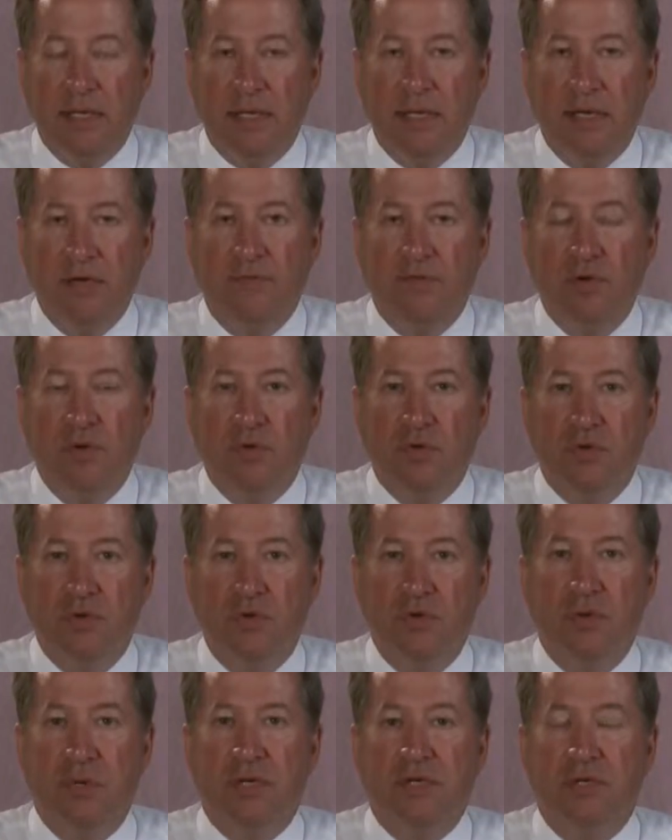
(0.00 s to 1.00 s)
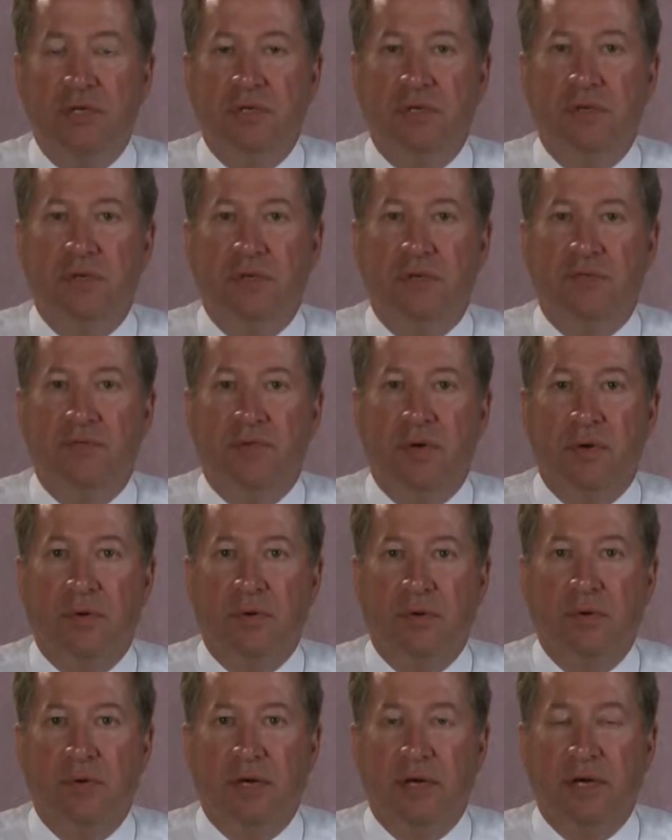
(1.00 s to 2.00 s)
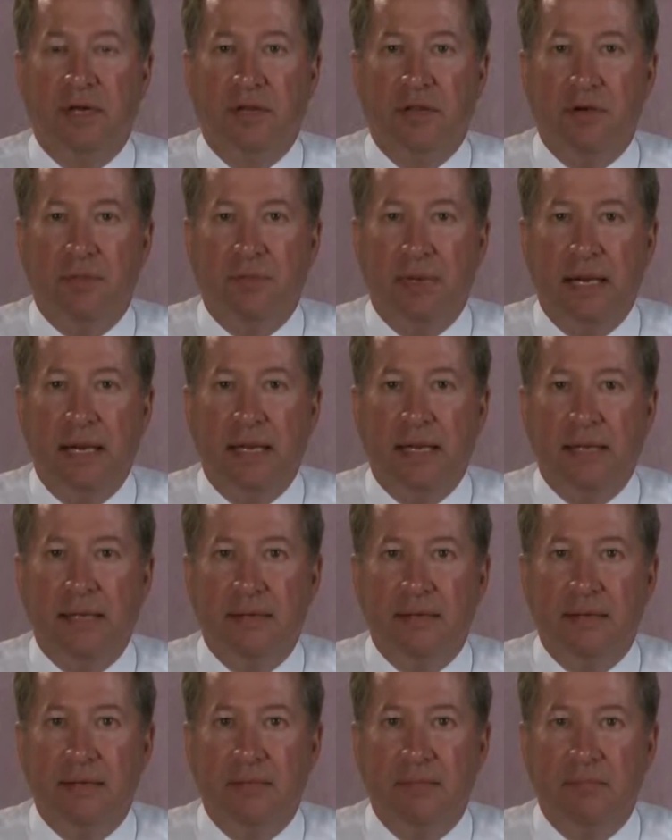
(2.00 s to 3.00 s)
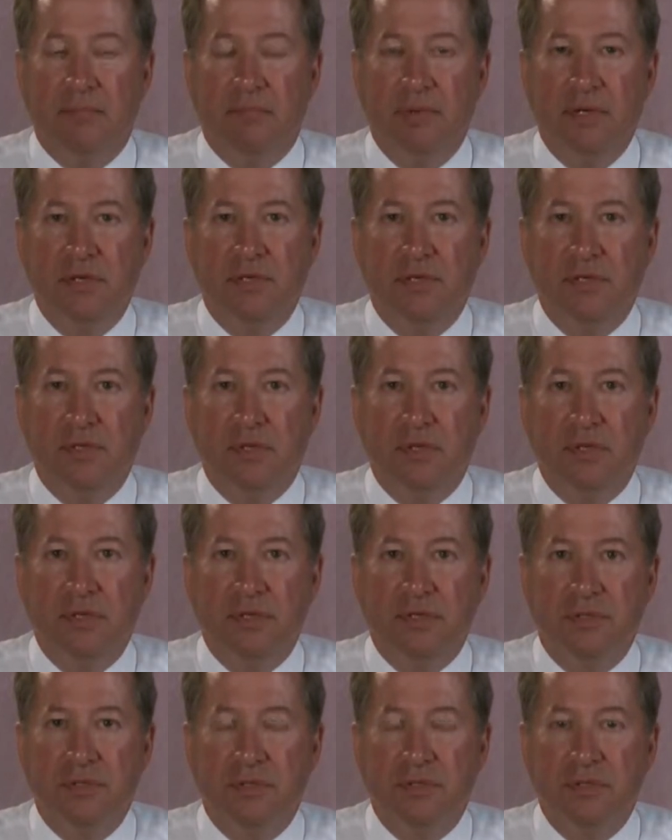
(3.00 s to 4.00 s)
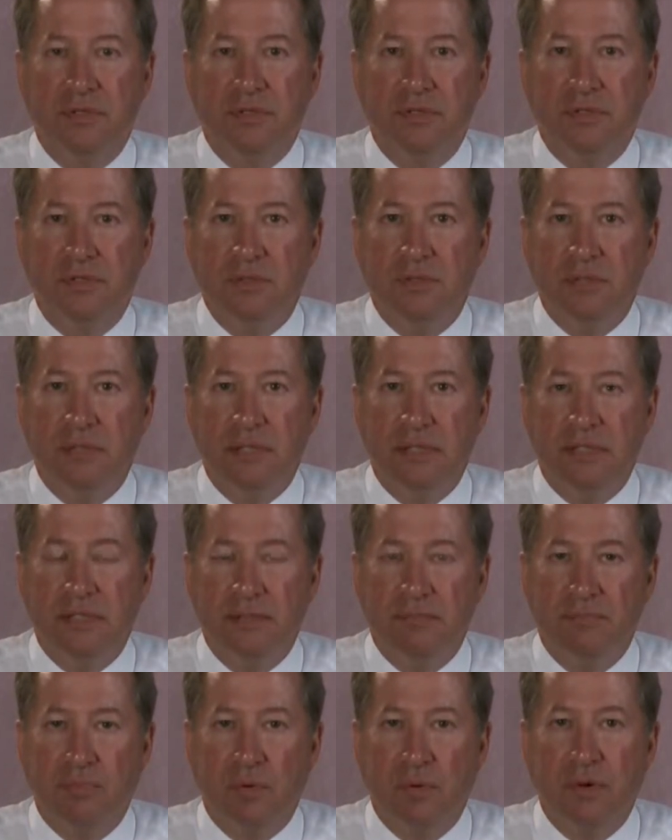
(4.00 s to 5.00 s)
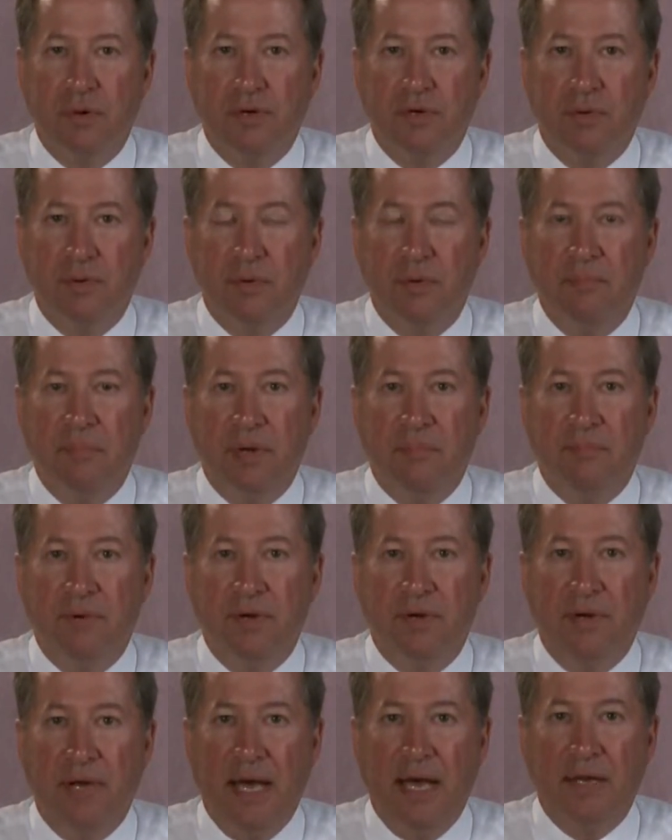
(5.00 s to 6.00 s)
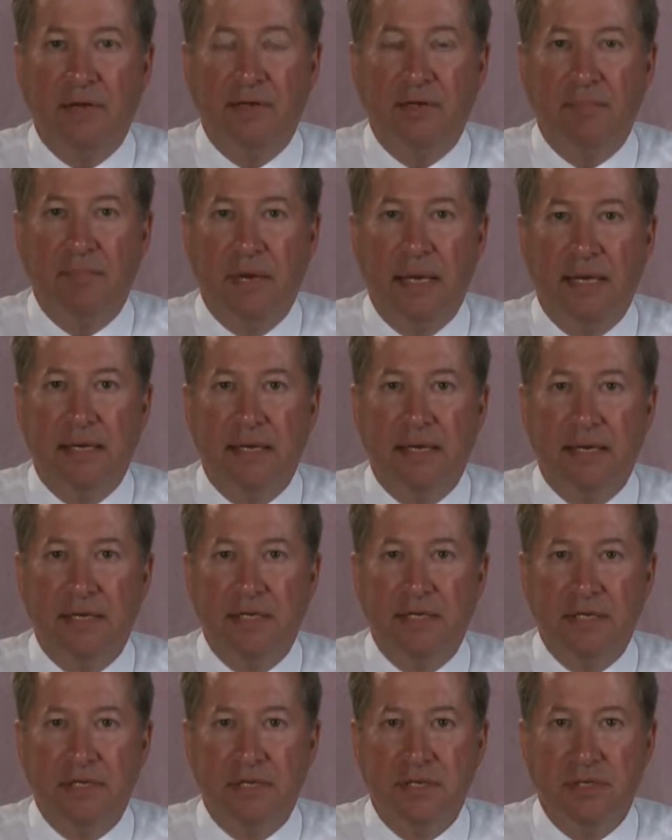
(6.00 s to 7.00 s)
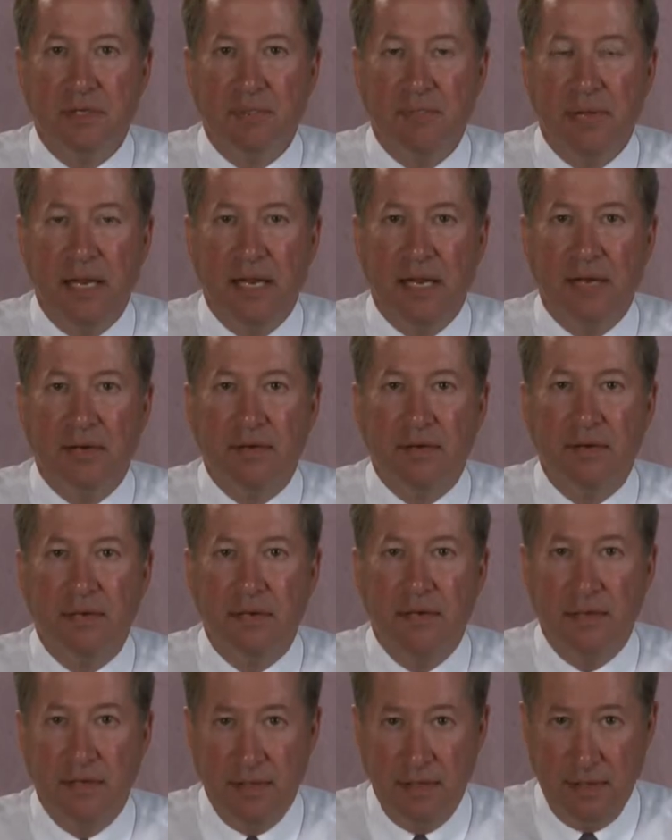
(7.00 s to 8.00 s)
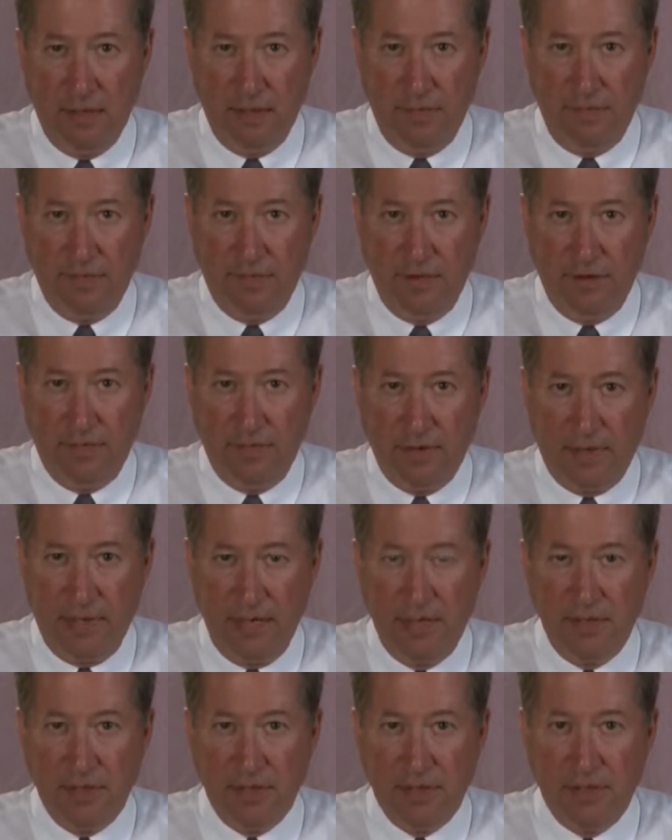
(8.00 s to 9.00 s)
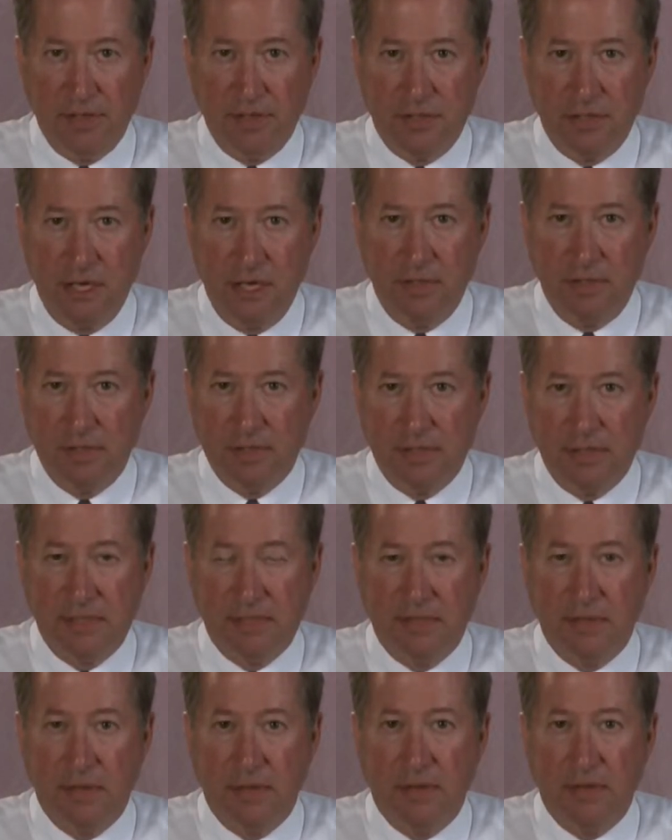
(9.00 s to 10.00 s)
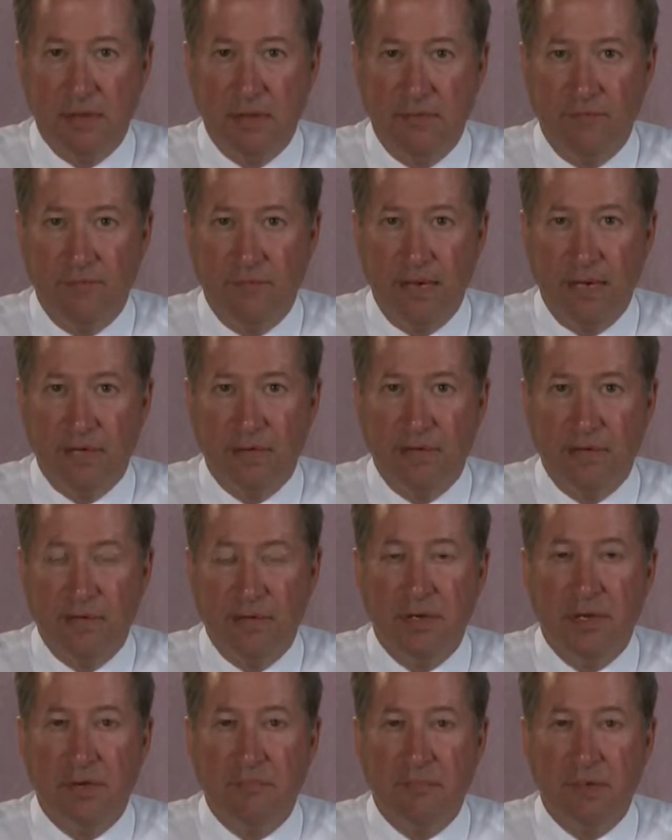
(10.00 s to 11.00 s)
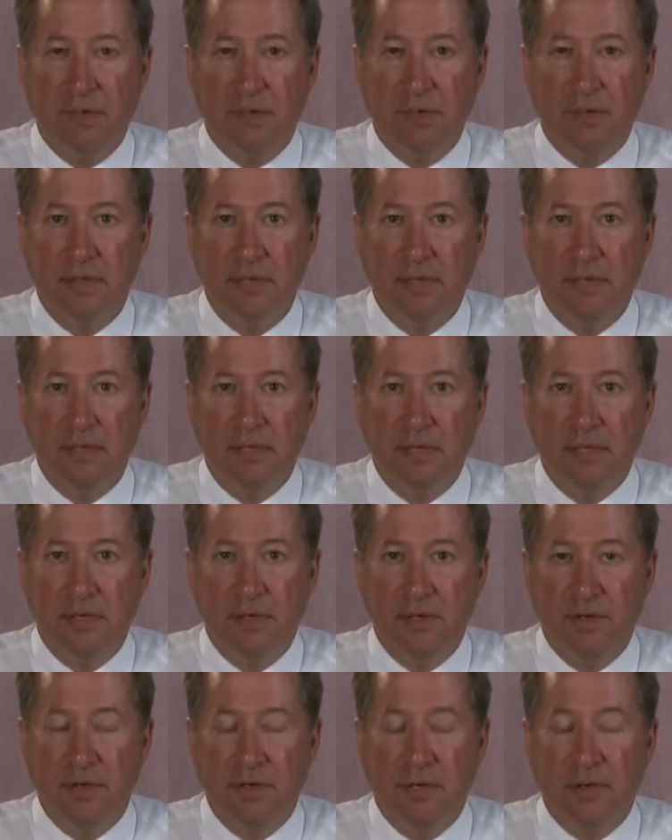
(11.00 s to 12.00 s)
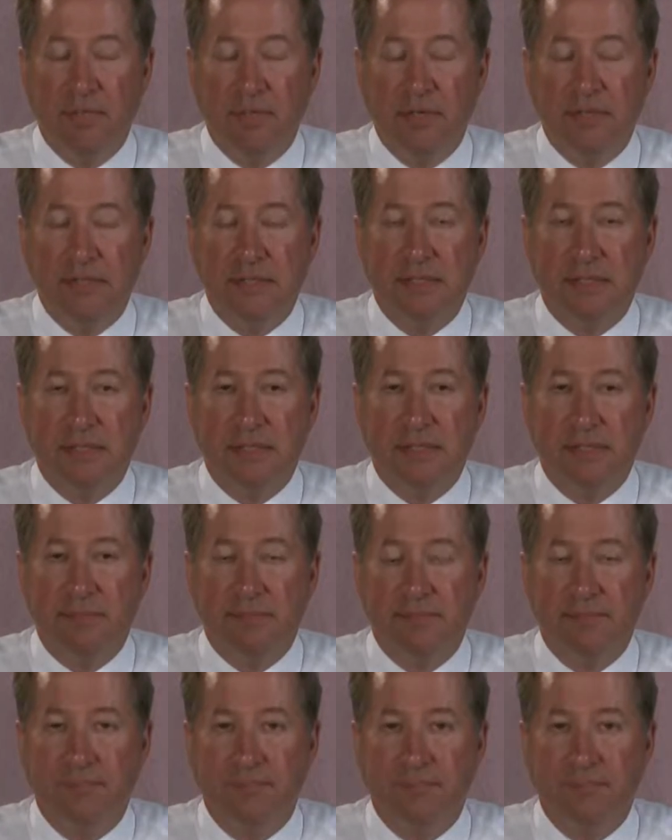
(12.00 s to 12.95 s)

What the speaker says: If you do issue the voter another ballot, be sure it's important to remember not to make an additional ballot verification stub, as this will affect your numbering system.